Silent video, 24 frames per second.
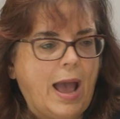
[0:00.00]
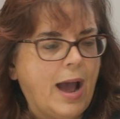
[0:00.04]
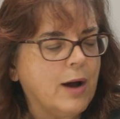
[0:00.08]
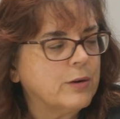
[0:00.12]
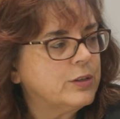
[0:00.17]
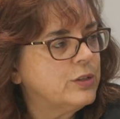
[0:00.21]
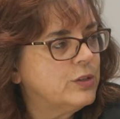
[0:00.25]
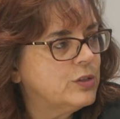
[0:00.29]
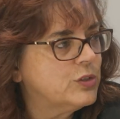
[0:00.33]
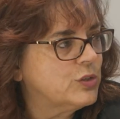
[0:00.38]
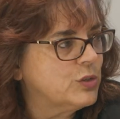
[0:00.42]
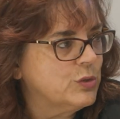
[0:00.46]
how
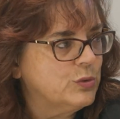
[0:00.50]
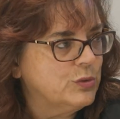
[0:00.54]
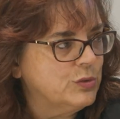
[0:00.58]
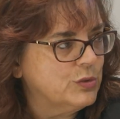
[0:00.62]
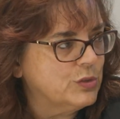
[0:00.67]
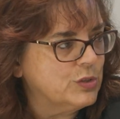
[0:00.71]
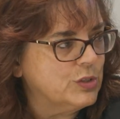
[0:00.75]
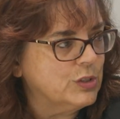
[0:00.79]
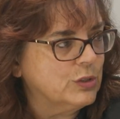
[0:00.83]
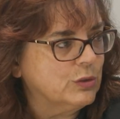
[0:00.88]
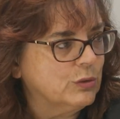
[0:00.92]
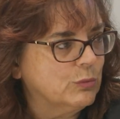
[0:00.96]
did the
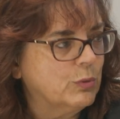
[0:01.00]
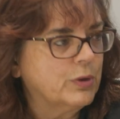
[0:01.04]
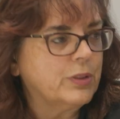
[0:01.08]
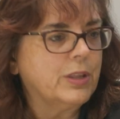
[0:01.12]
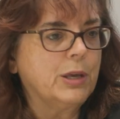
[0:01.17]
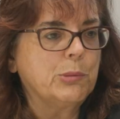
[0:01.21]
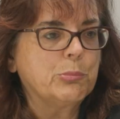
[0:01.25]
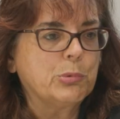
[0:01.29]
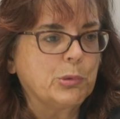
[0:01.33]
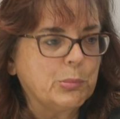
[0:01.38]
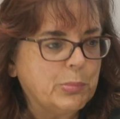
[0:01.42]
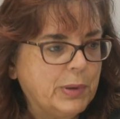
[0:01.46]
students do? Were
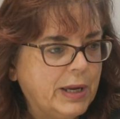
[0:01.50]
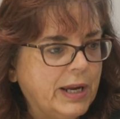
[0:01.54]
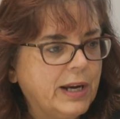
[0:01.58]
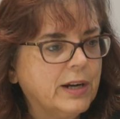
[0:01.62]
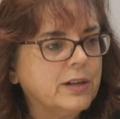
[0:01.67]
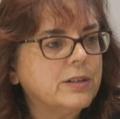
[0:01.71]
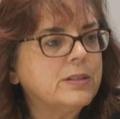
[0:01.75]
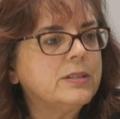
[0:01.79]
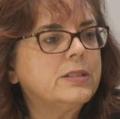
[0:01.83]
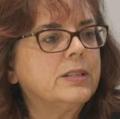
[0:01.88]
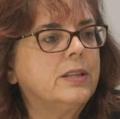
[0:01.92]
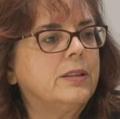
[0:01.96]
they
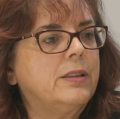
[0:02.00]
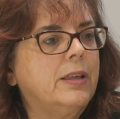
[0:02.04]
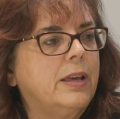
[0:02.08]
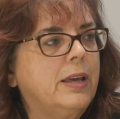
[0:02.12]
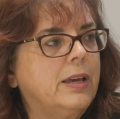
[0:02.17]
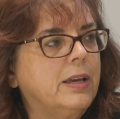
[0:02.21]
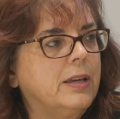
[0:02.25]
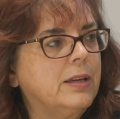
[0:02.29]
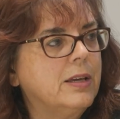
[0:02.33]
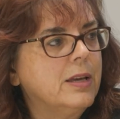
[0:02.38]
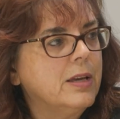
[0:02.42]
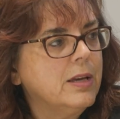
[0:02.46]
prepared?
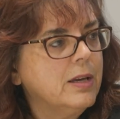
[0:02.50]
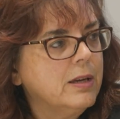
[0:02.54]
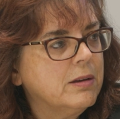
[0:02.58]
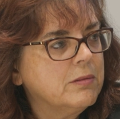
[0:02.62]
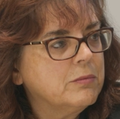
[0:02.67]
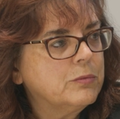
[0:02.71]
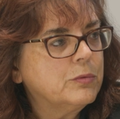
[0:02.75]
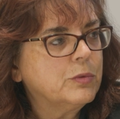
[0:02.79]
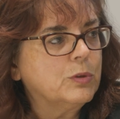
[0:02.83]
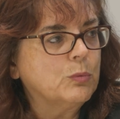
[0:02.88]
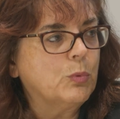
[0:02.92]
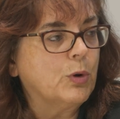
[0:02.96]

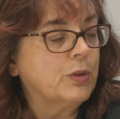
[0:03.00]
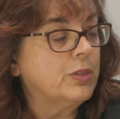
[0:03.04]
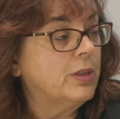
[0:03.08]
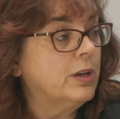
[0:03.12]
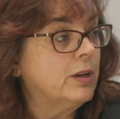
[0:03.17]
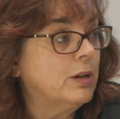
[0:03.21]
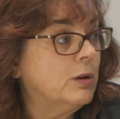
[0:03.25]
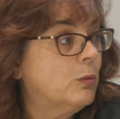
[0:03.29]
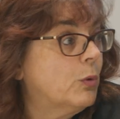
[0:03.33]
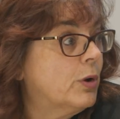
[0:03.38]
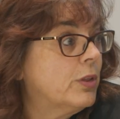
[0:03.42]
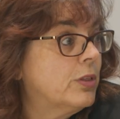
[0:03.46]
Were
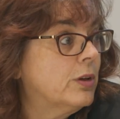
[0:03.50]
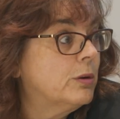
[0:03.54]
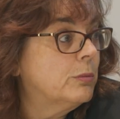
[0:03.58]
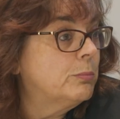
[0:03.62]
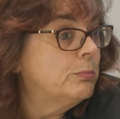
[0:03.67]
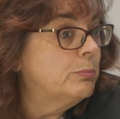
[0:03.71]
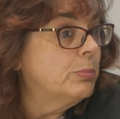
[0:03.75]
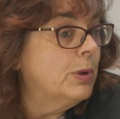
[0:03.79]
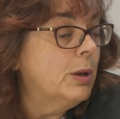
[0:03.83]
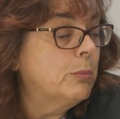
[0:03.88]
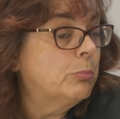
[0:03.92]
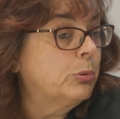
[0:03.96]

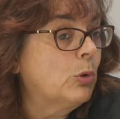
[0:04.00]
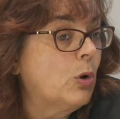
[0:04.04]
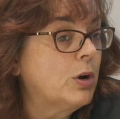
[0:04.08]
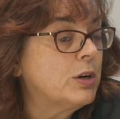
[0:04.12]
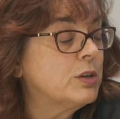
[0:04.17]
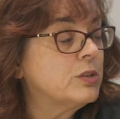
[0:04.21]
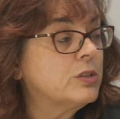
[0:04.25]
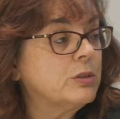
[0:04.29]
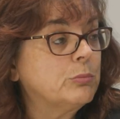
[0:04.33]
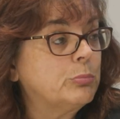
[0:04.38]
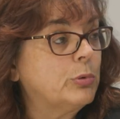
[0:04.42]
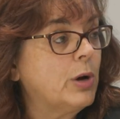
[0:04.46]
the
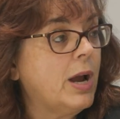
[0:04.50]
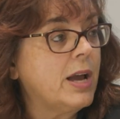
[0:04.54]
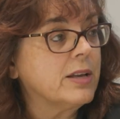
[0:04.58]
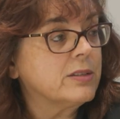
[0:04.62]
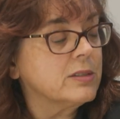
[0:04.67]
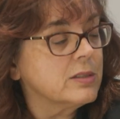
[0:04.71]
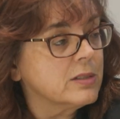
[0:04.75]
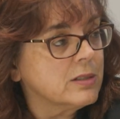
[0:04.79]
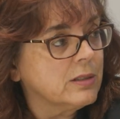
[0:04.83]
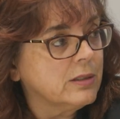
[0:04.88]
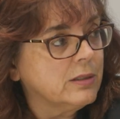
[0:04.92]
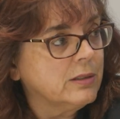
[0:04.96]
employers
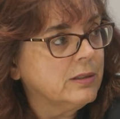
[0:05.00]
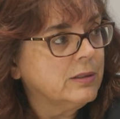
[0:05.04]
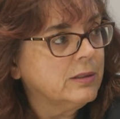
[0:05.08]
impressed?